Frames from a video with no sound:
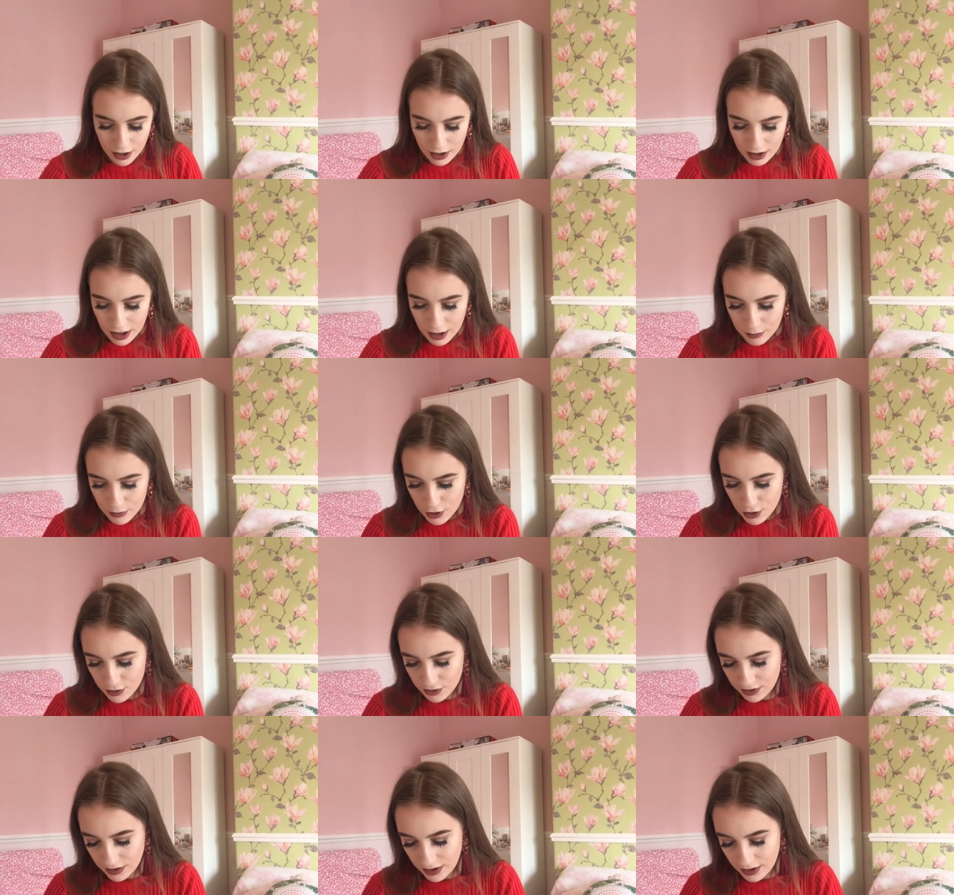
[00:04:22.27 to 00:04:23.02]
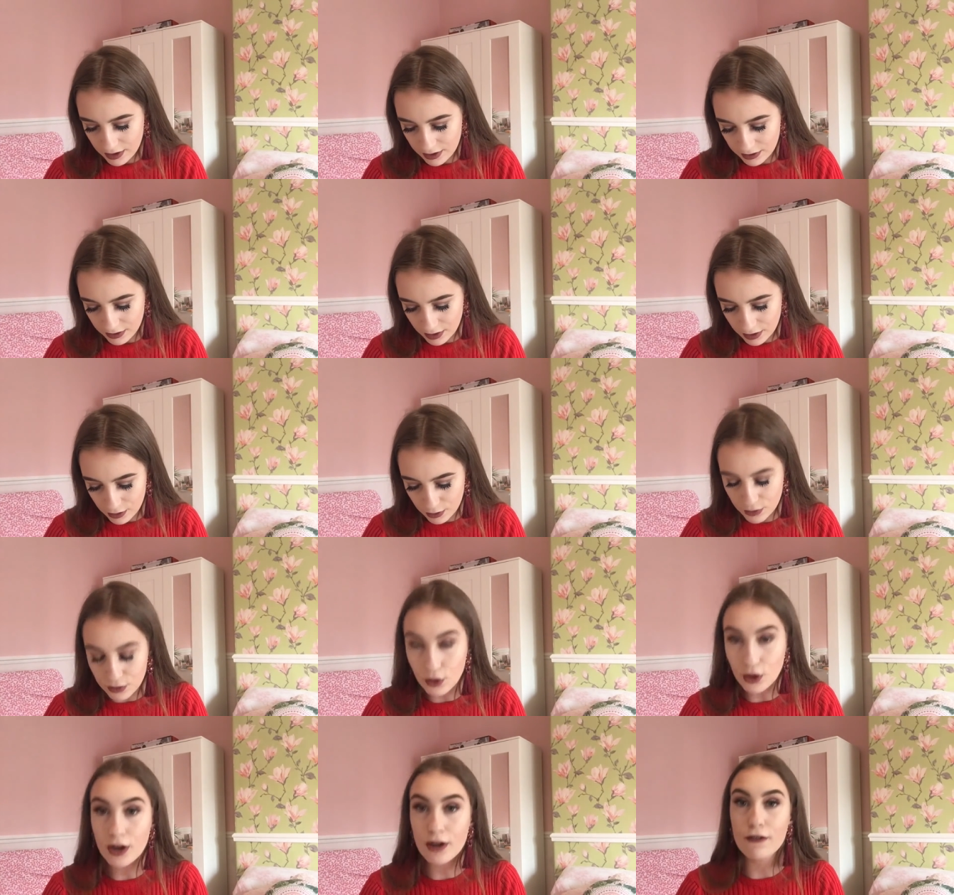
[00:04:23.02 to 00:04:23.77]
how much is this this
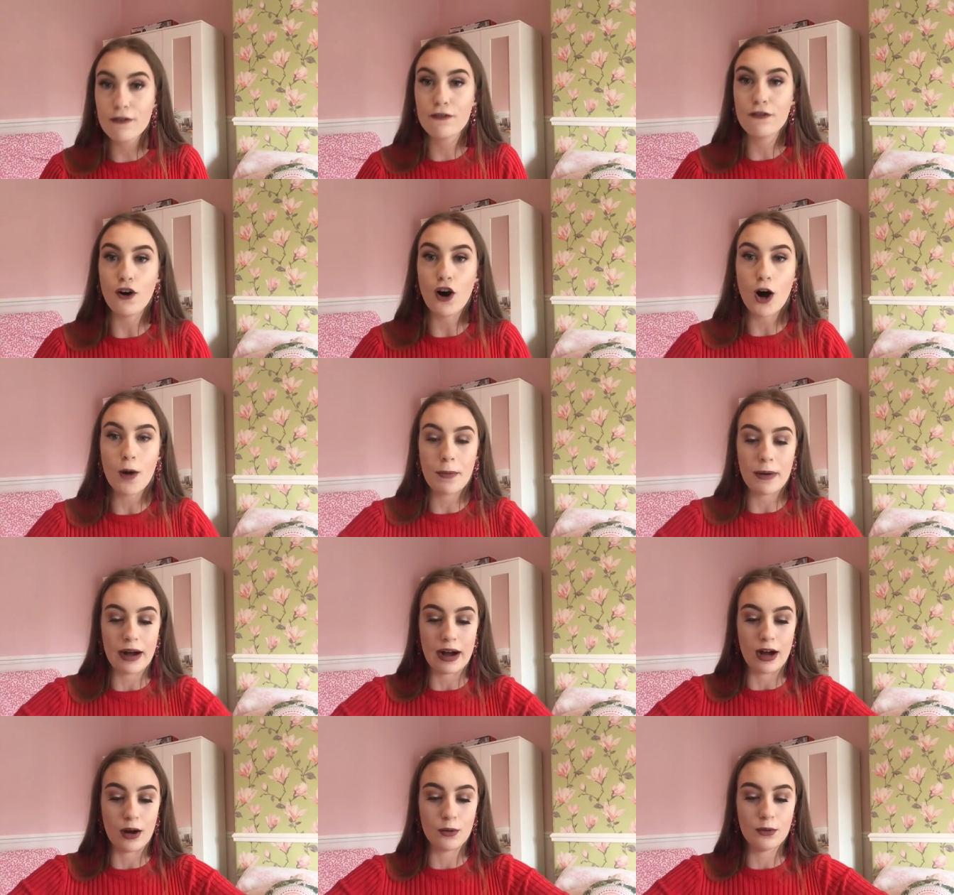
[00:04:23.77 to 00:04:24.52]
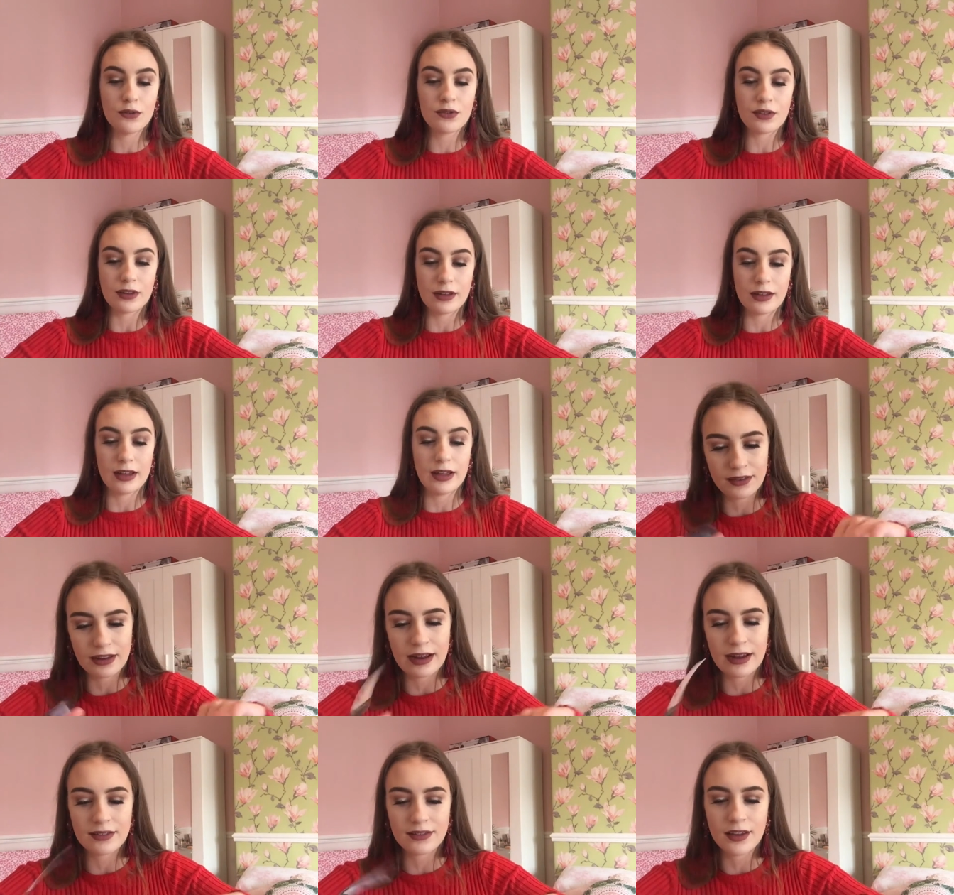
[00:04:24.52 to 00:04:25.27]
is only four pounds and a
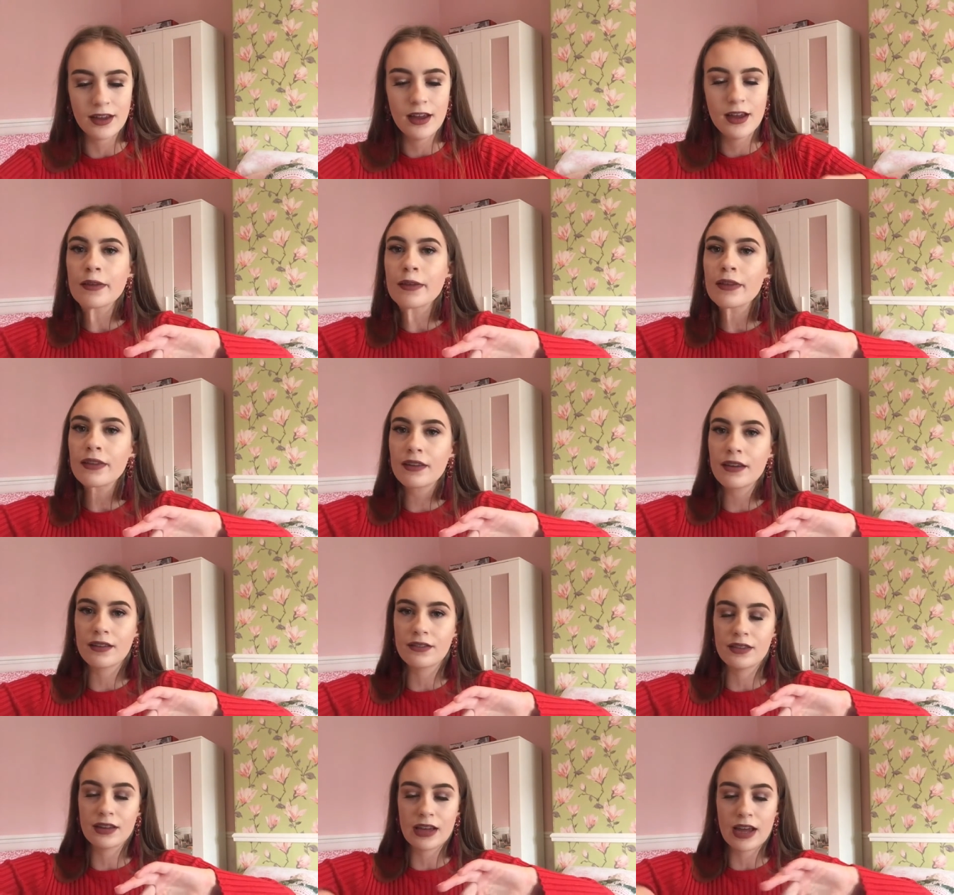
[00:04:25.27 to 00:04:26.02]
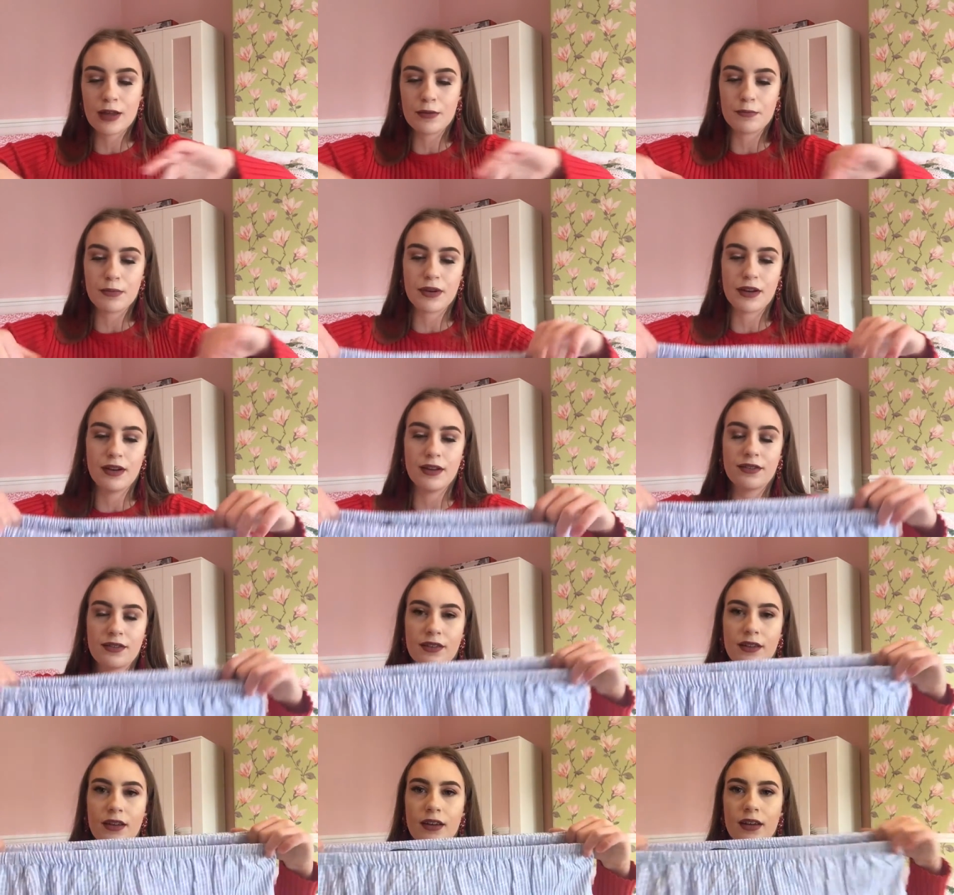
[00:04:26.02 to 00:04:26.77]
size six again
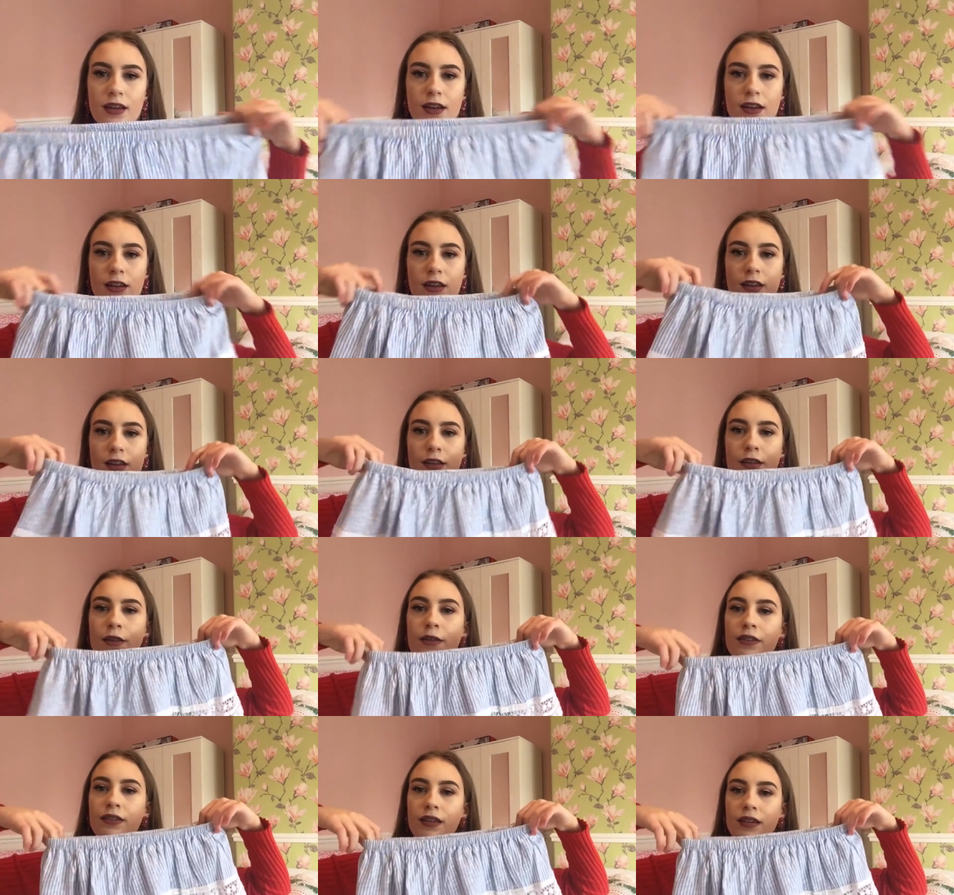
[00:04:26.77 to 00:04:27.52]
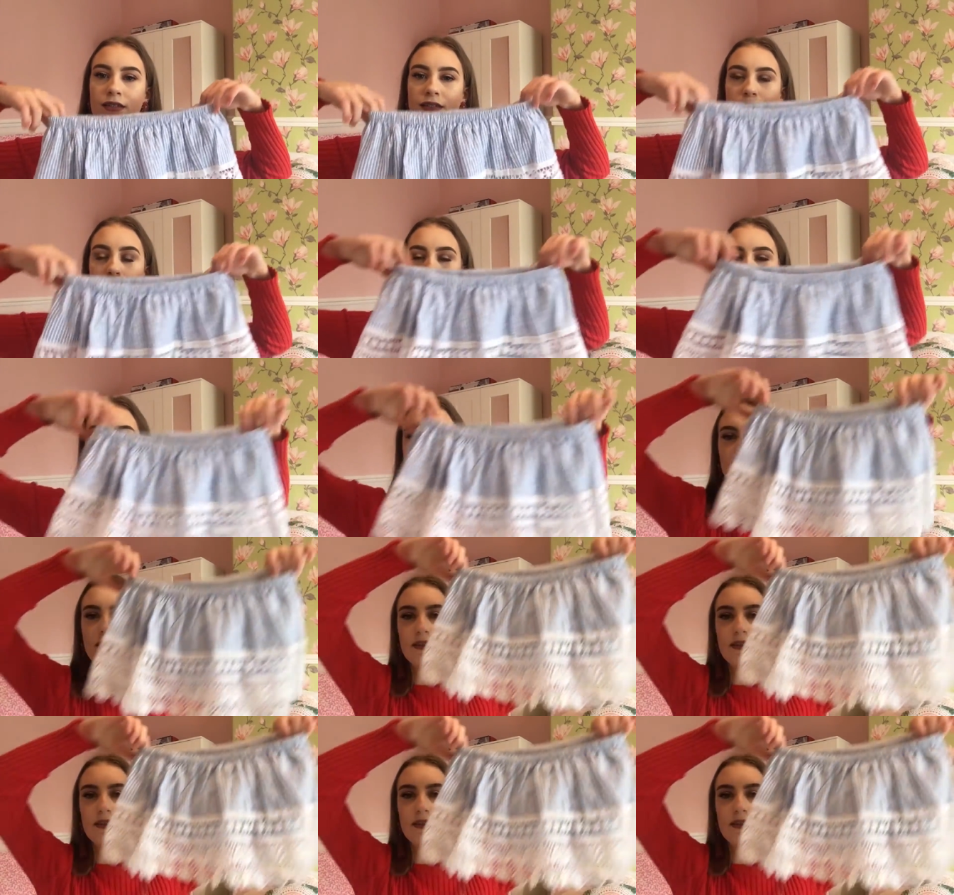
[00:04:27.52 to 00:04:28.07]
because six is my